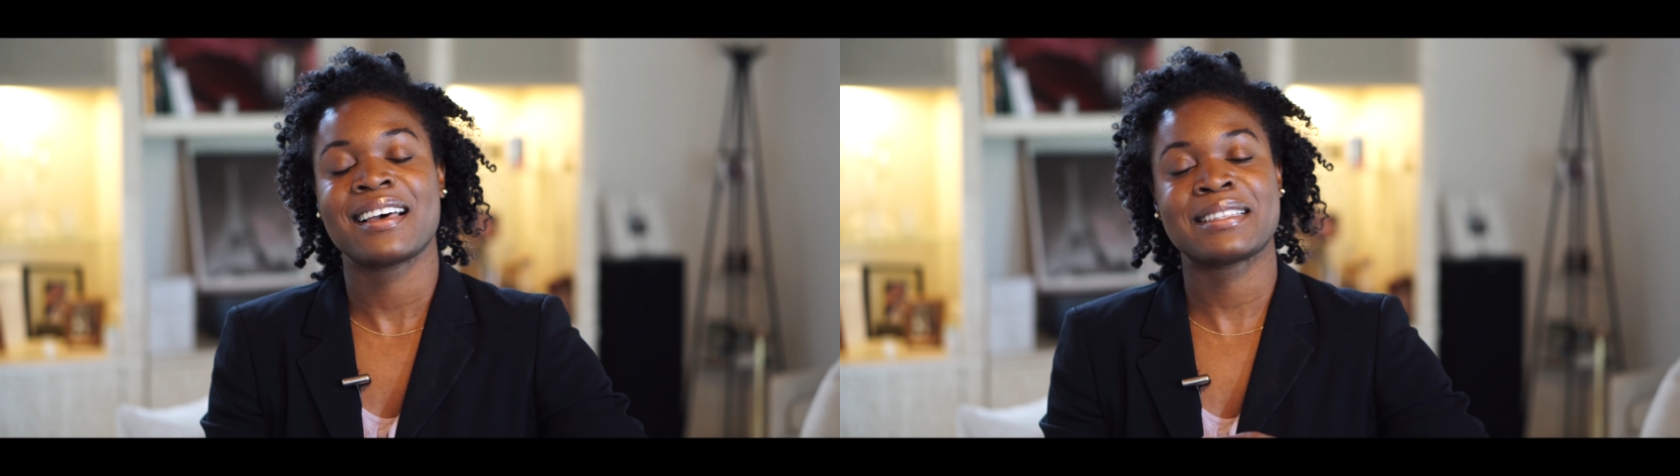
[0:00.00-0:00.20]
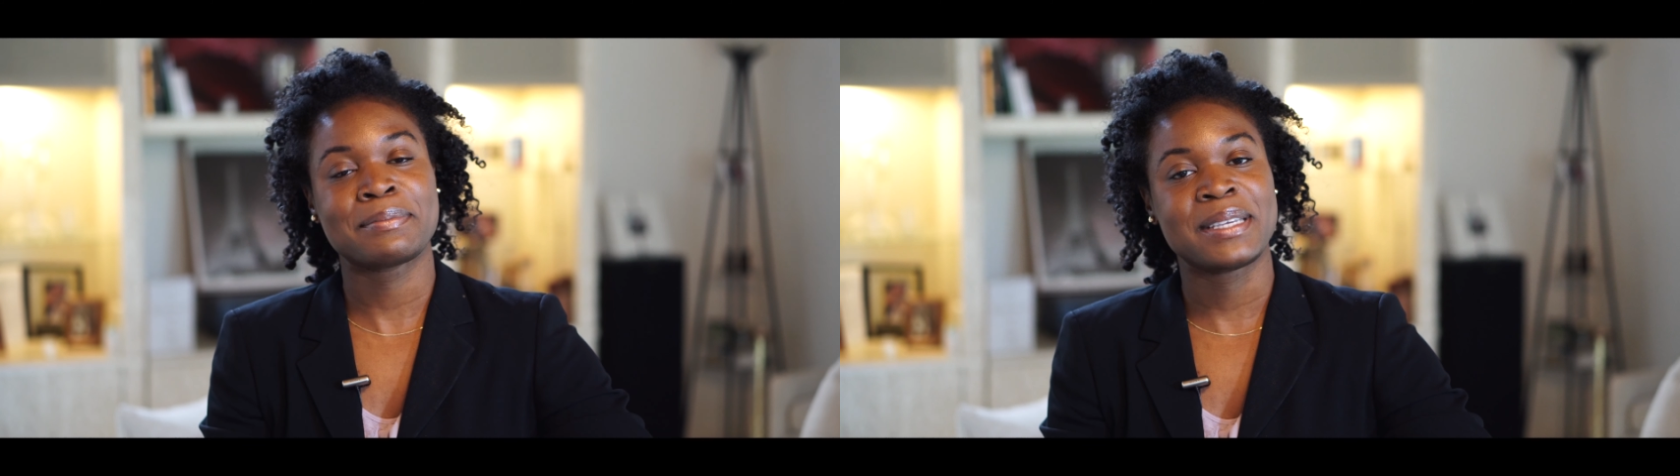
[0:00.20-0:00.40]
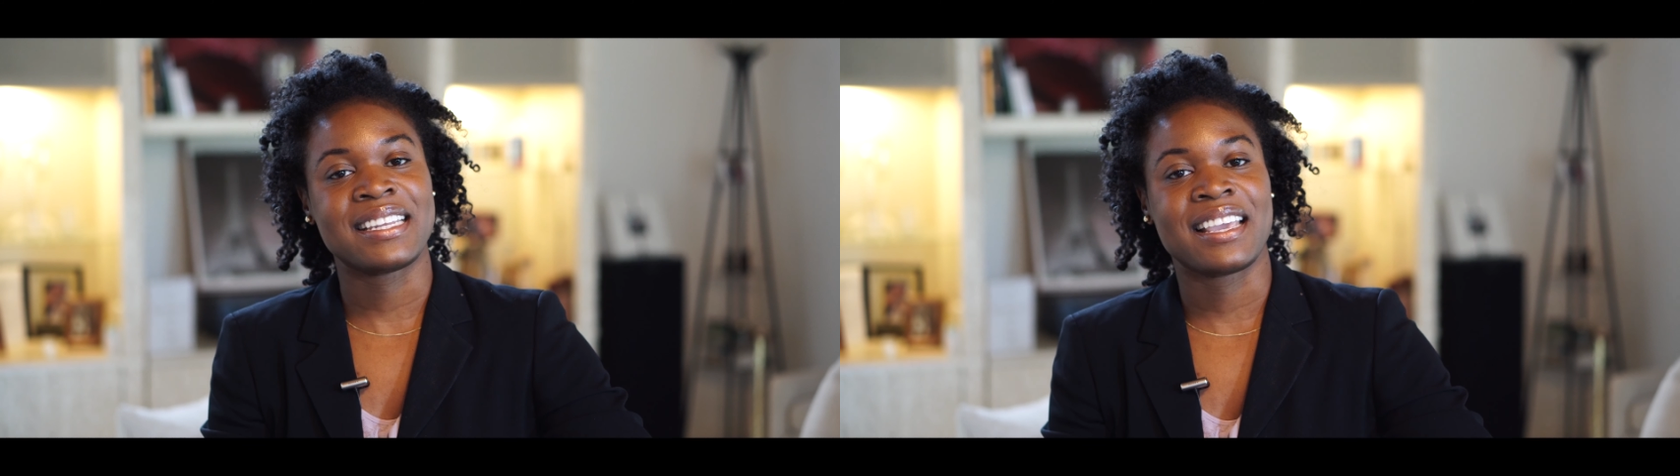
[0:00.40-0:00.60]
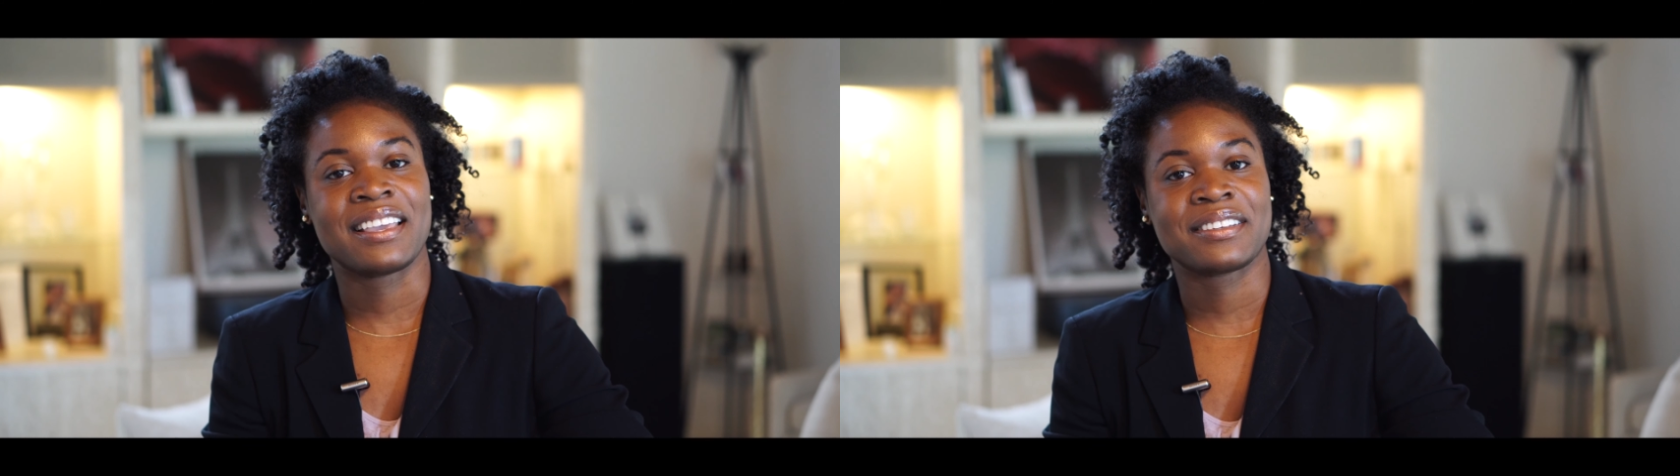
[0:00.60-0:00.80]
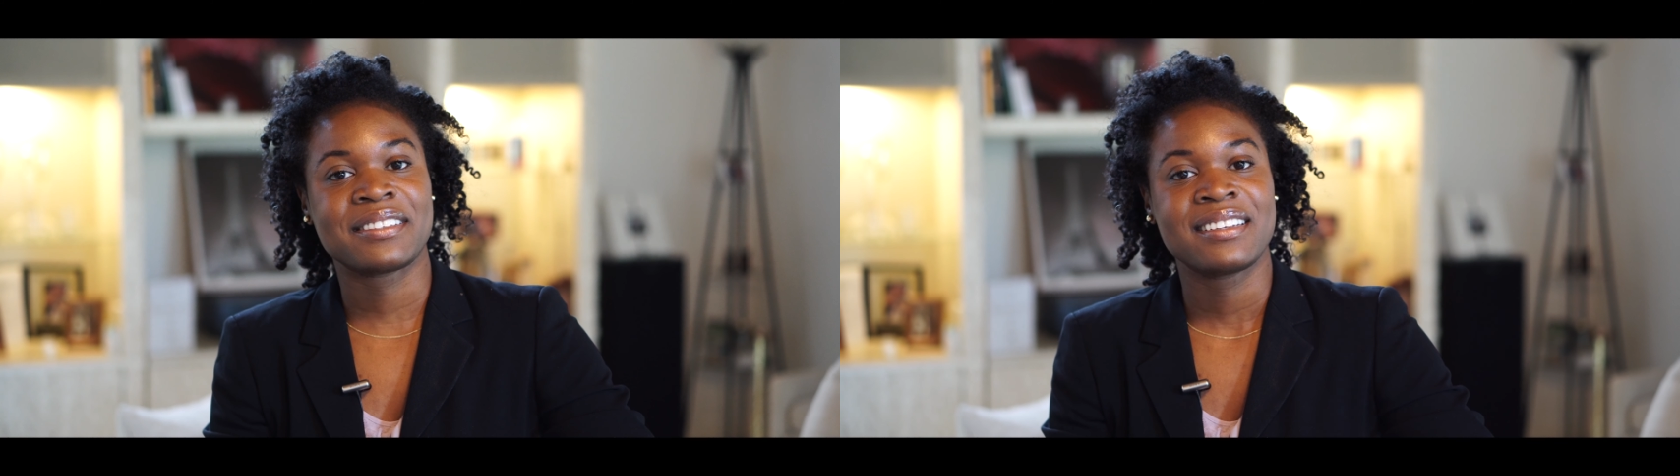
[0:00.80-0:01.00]
As a
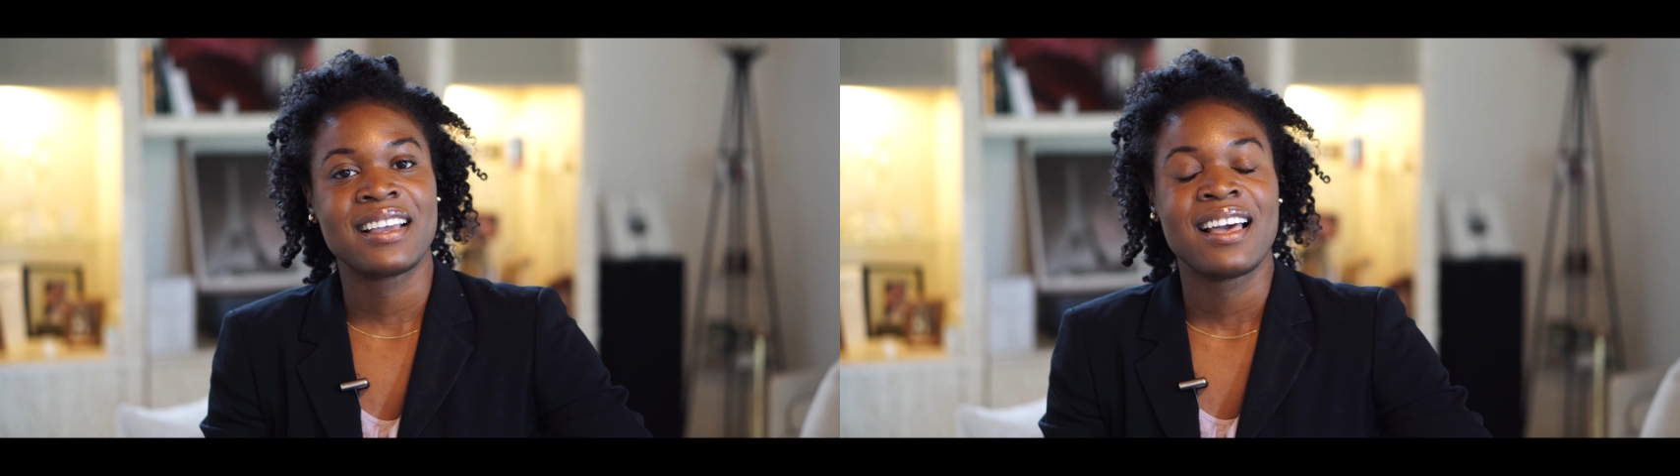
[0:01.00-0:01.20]
mediator,